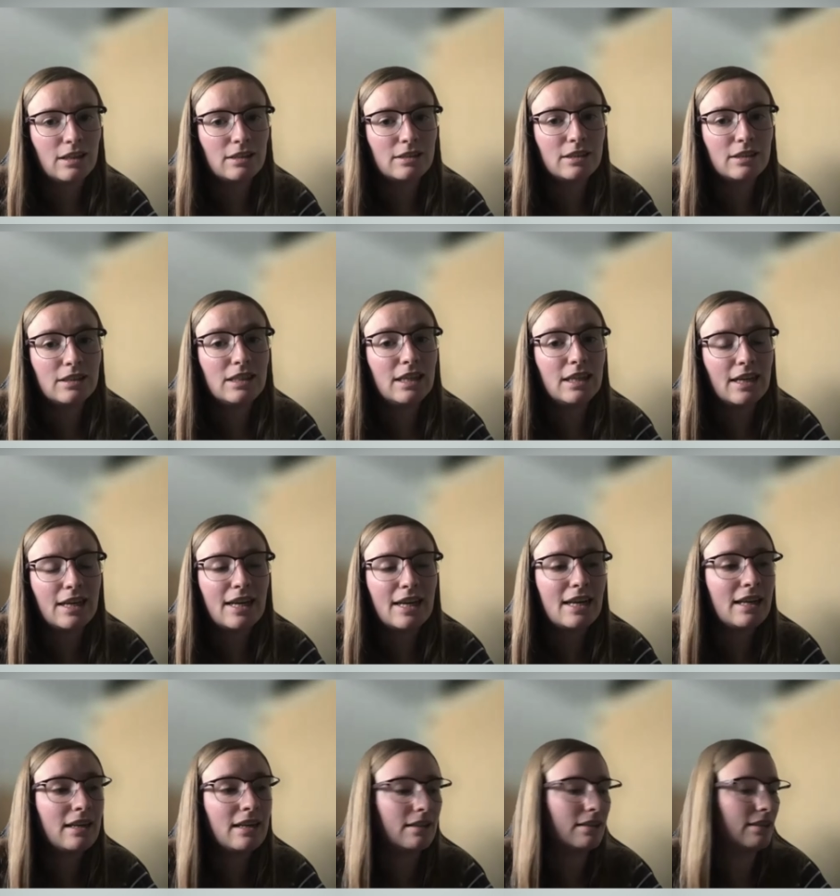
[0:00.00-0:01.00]
the
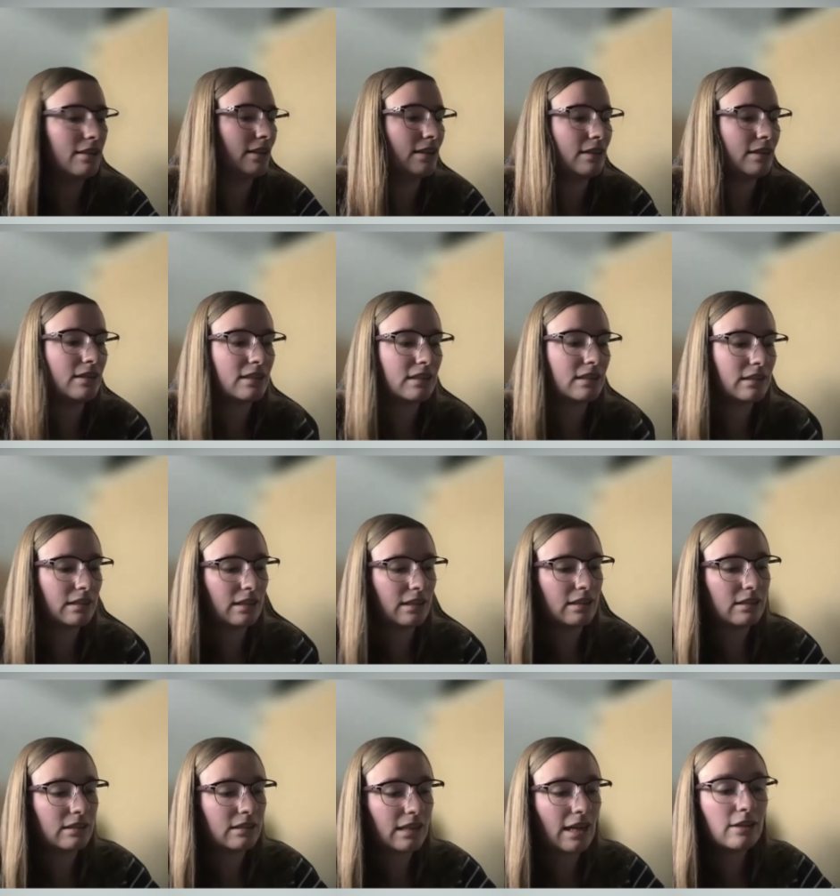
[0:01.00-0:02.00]
DNA is
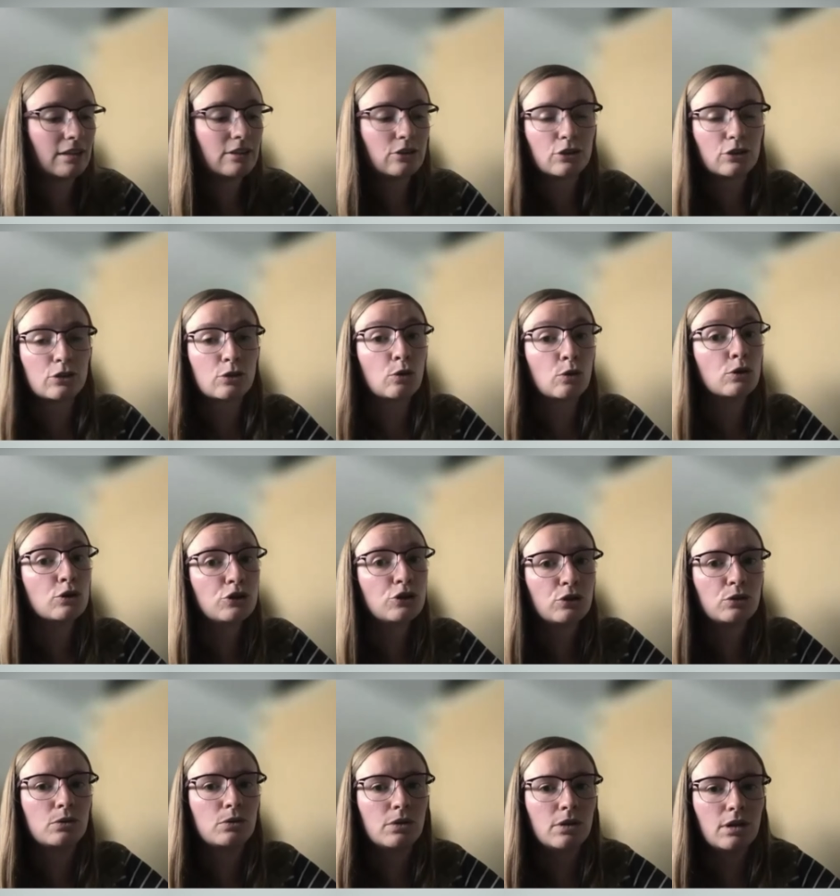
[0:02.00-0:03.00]
altered
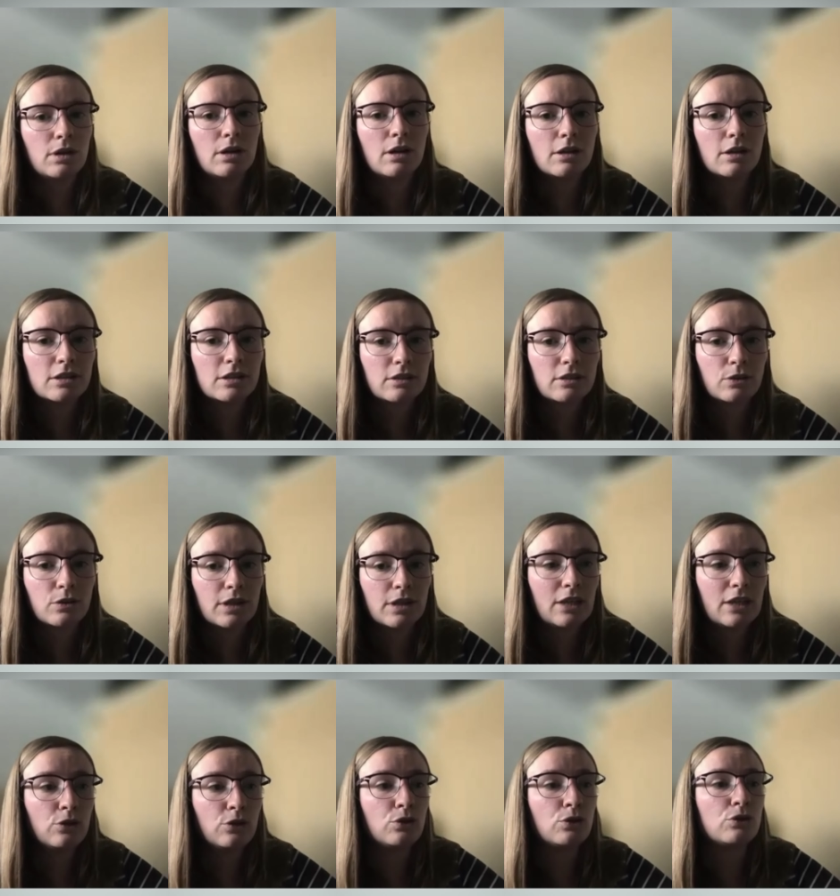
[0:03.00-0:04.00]
also a lot.
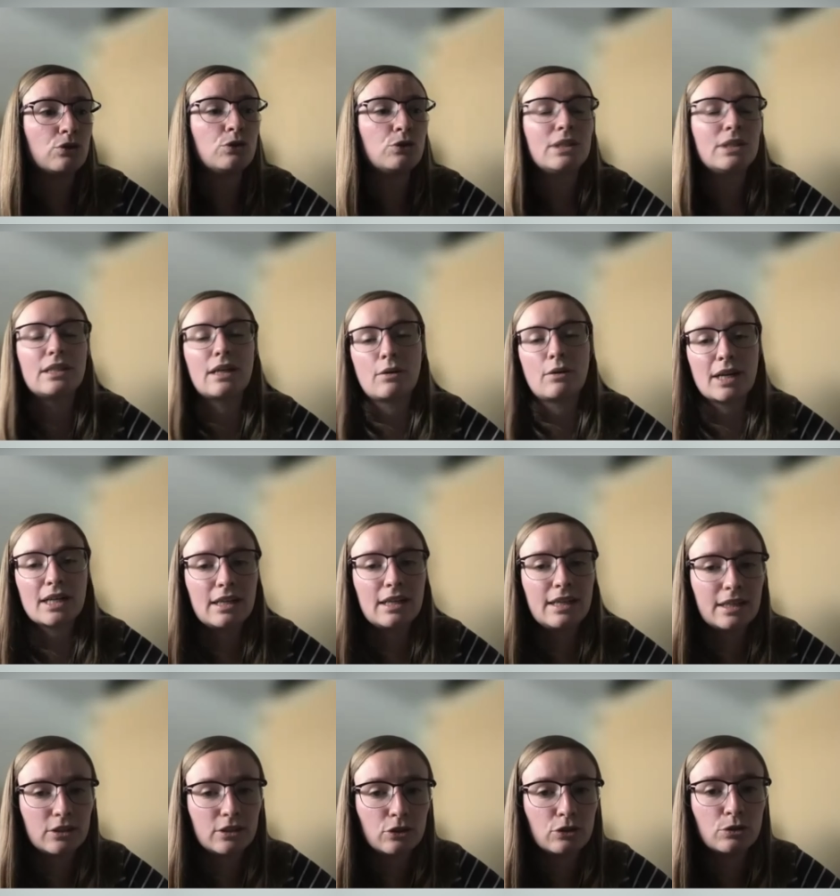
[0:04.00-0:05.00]
Okay, you don't do it
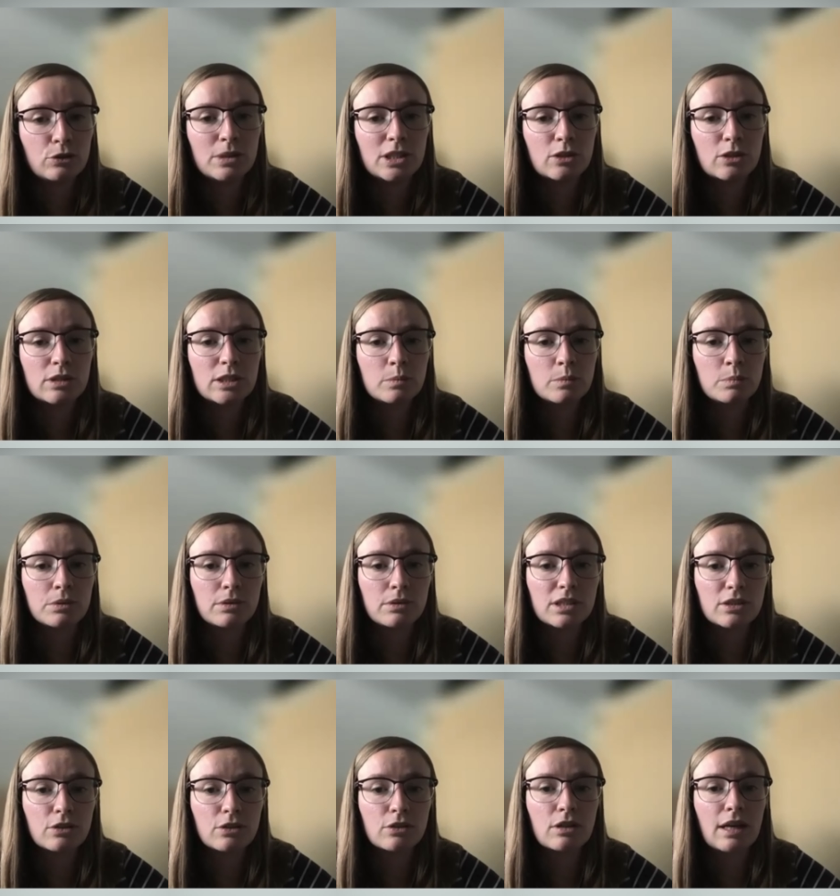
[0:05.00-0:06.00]
directly as you do with CRISPR.
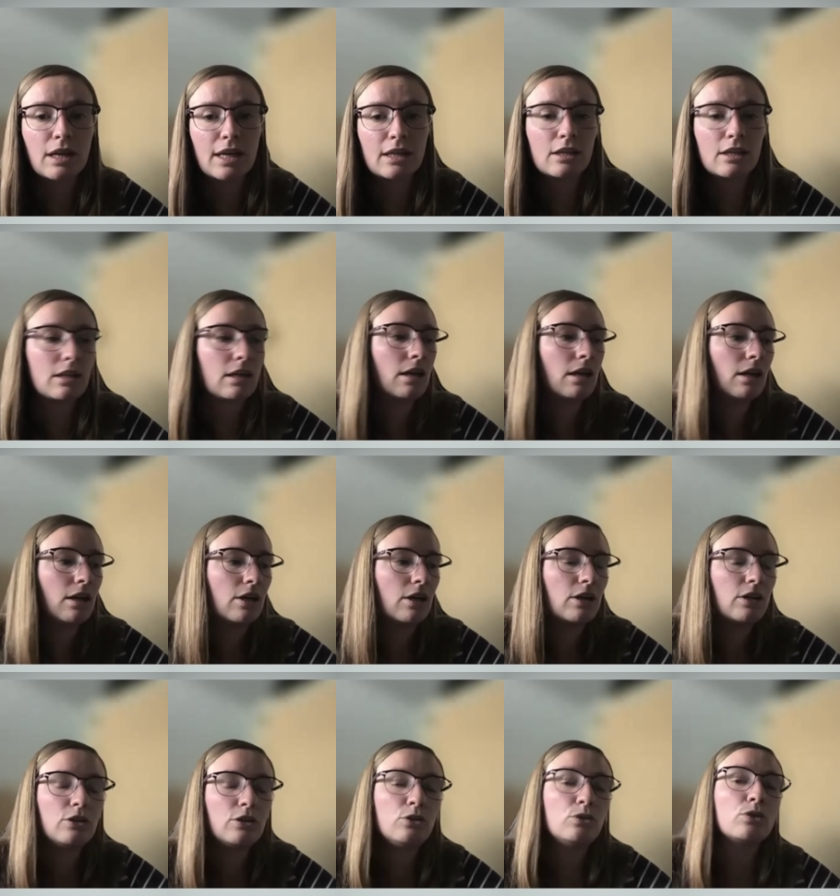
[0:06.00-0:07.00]
It's not like
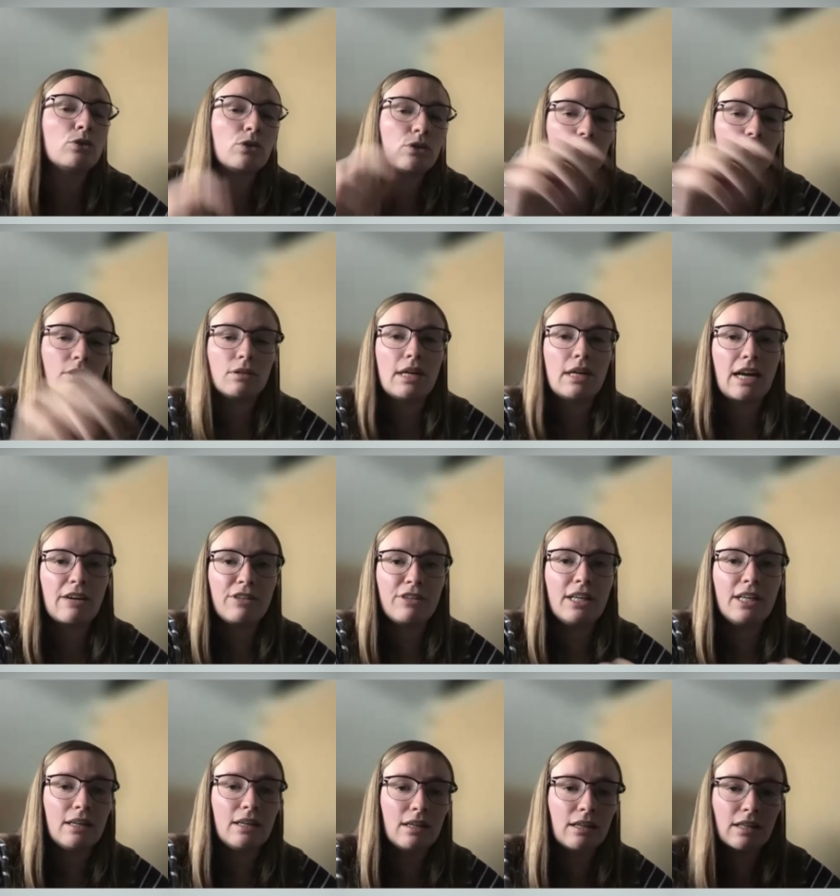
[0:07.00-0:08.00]
you're
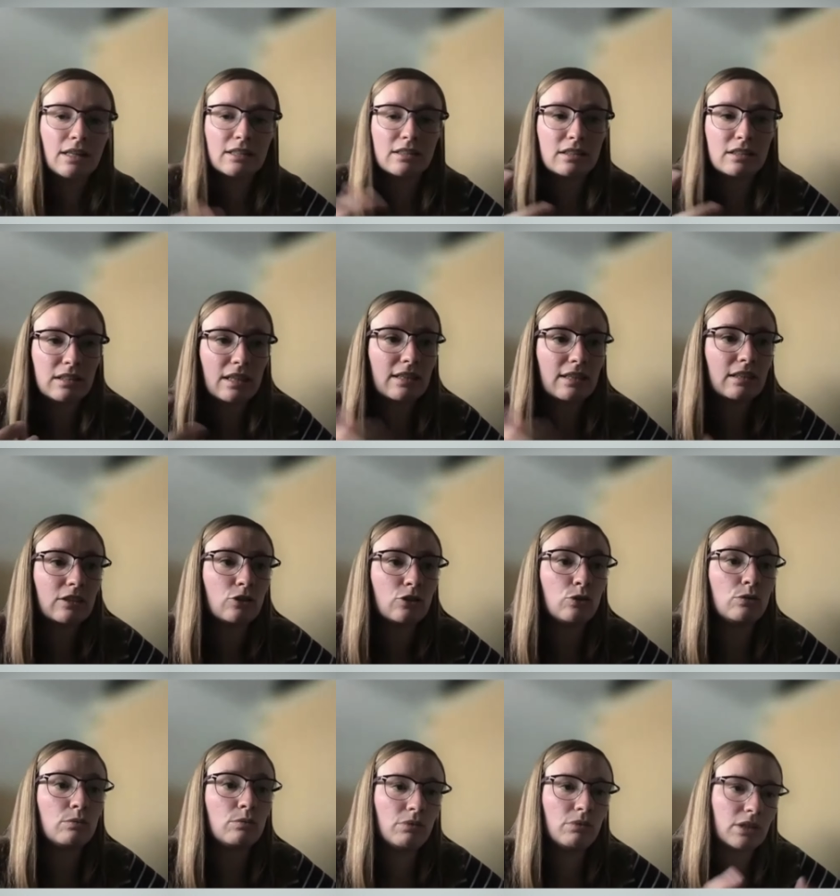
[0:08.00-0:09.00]
having, as a scientist,
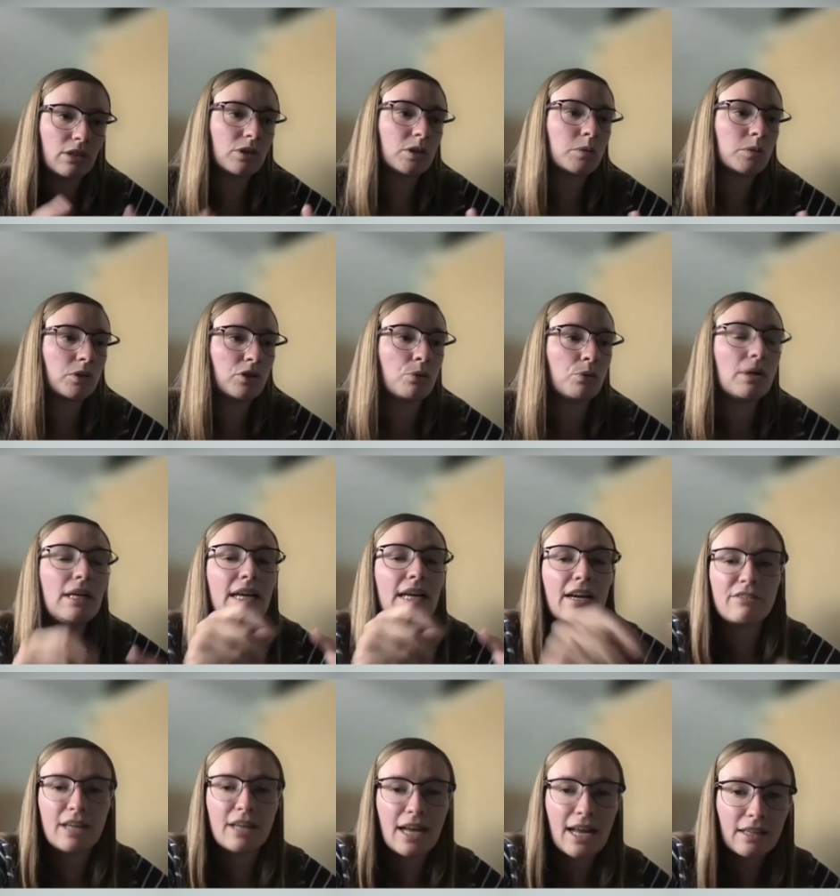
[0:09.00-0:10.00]
with CRISPR you really
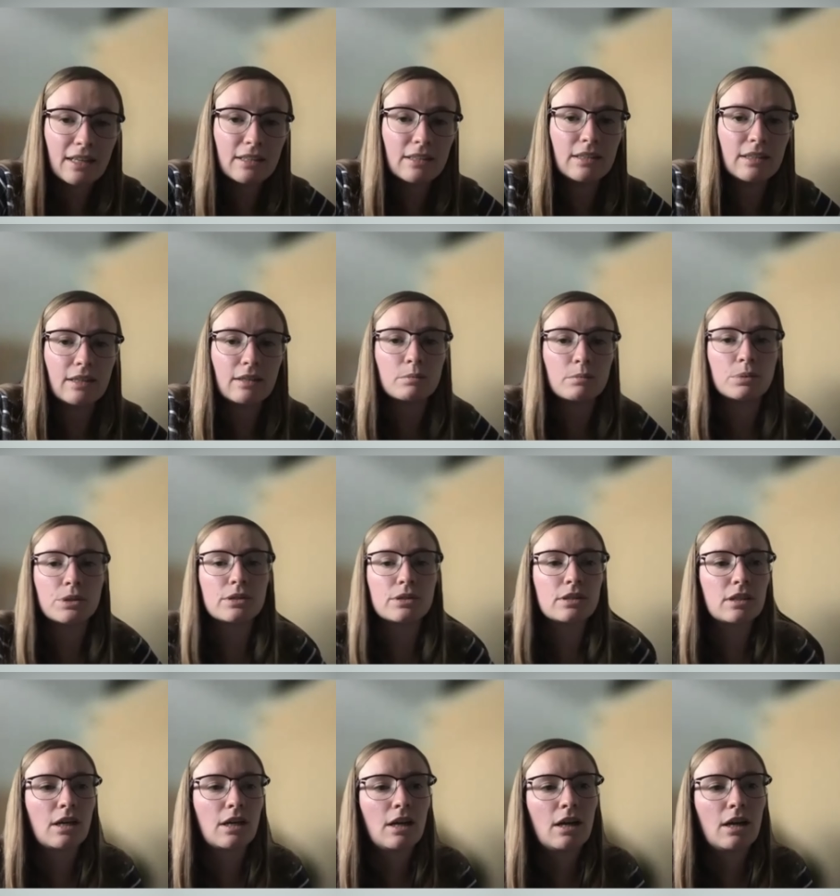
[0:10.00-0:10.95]
have the hand in there, but